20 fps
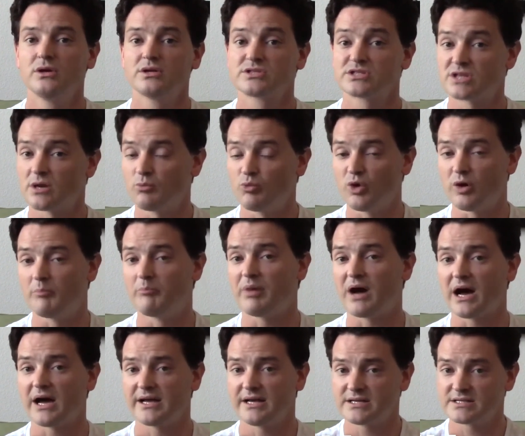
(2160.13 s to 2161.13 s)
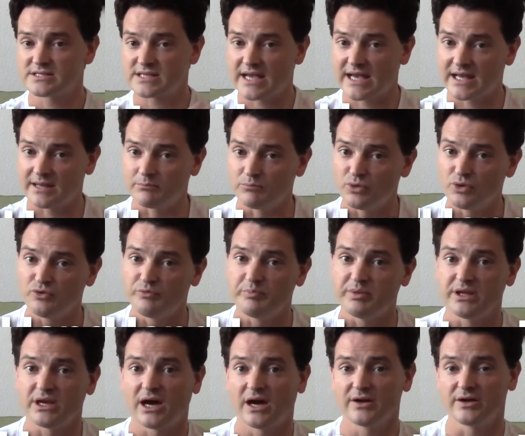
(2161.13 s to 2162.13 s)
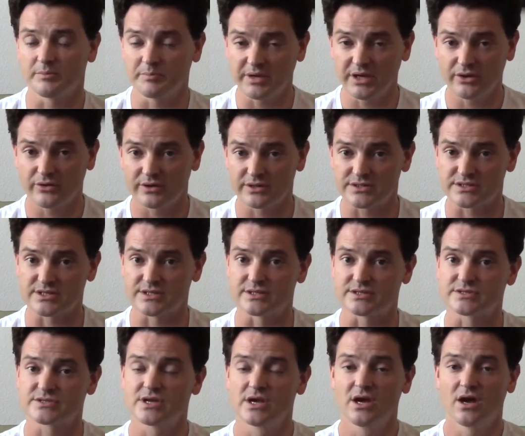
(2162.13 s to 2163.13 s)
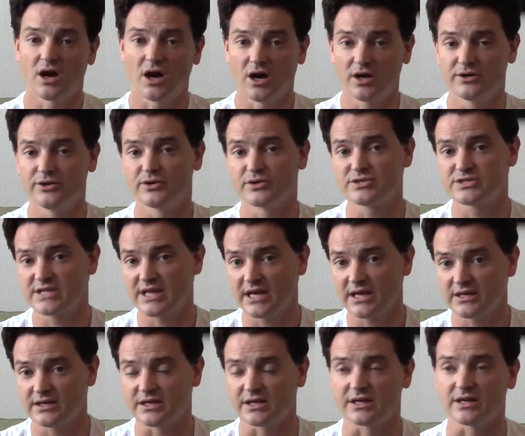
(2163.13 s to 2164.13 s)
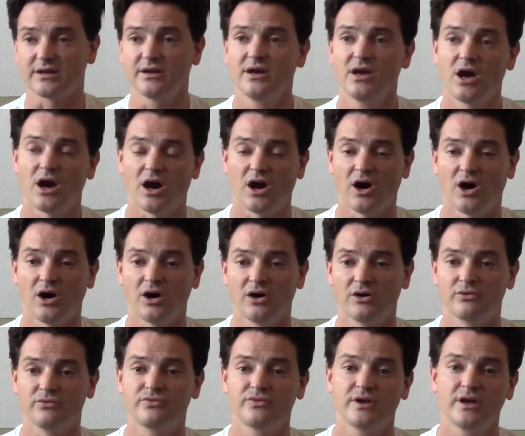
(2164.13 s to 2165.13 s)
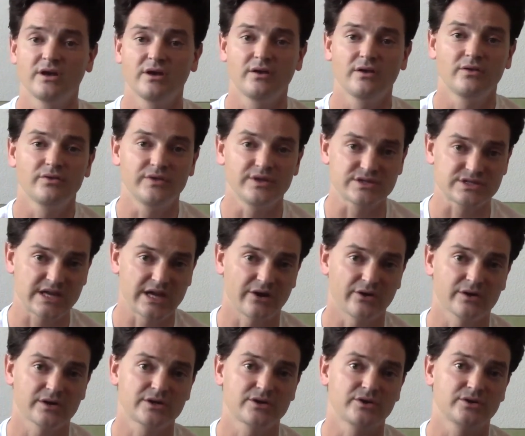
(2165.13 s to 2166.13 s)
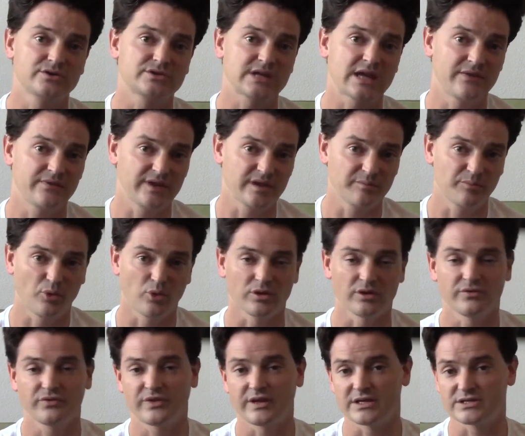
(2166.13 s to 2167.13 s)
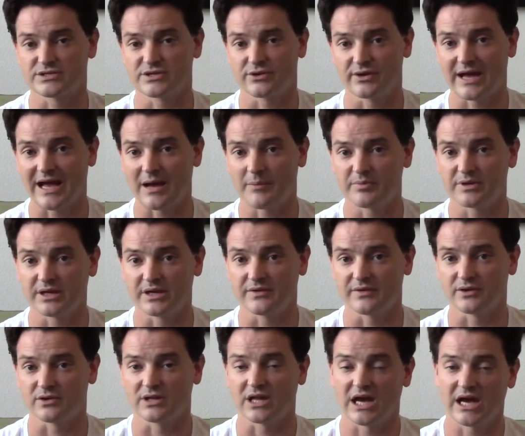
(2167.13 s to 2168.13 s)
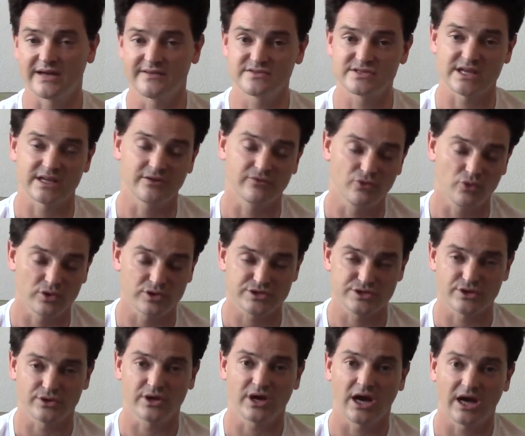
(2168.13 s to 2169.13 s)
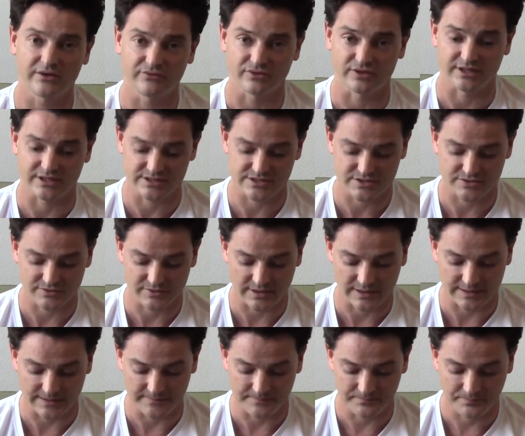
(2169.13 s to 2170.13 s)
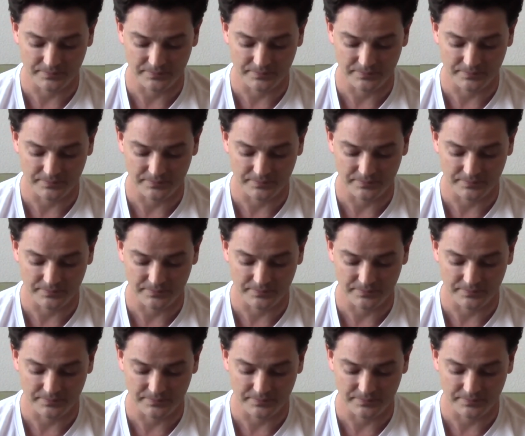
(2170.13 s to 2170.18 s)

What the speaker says: somewhat biased, and move beyond appearances understanding of these characters and the important things that are happening in their lives, and of course their conflicts, right?